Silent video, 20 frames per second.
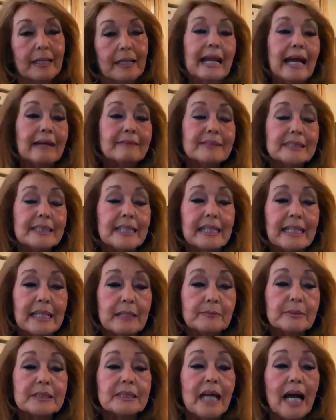And I've seen
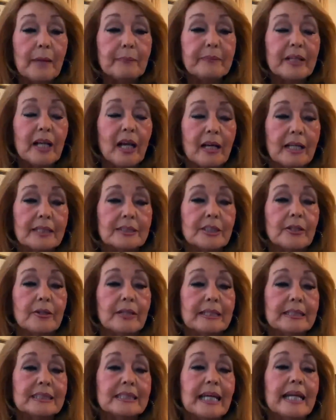him stop the concert
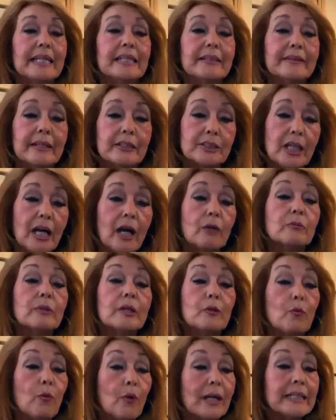and say, there's
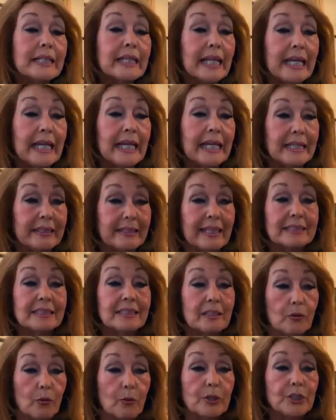only one king, and
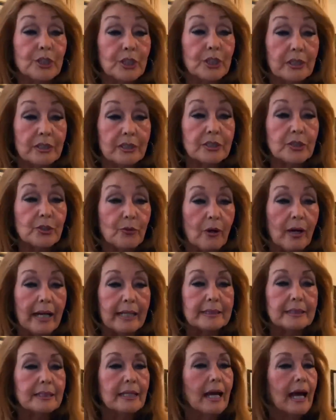that's the Lord Jesus
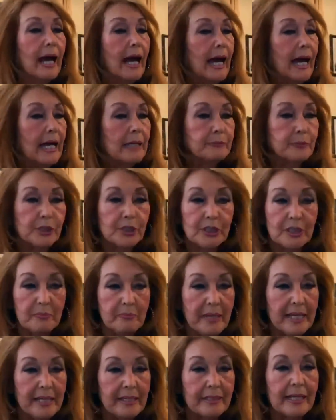Christ. I'm just a
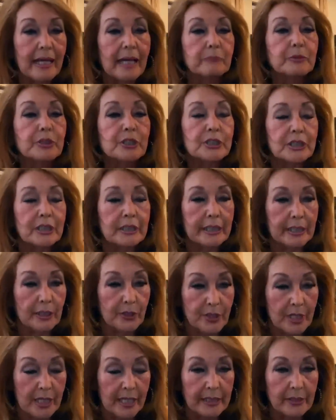man. I'm just an
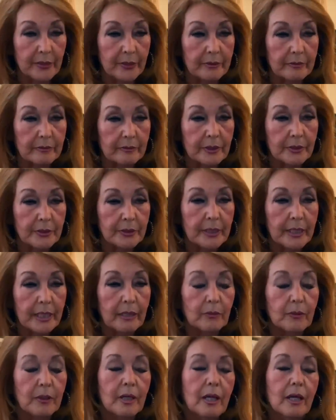entertainer, you
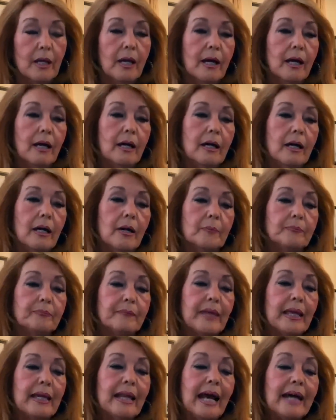know.
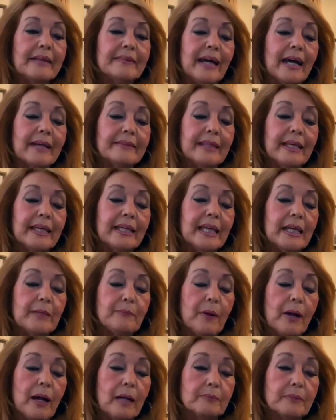And I think
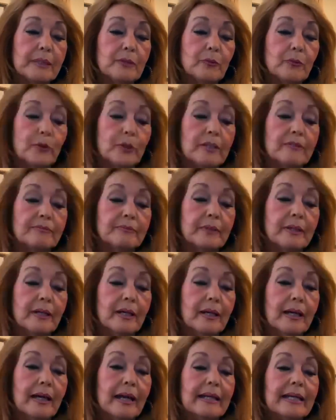he probably would have,
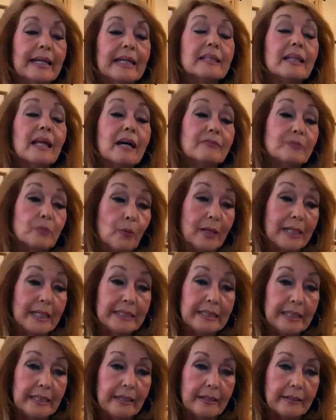he loved what
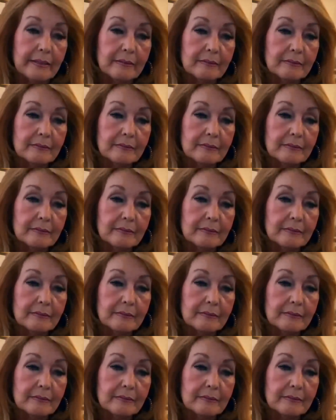he did.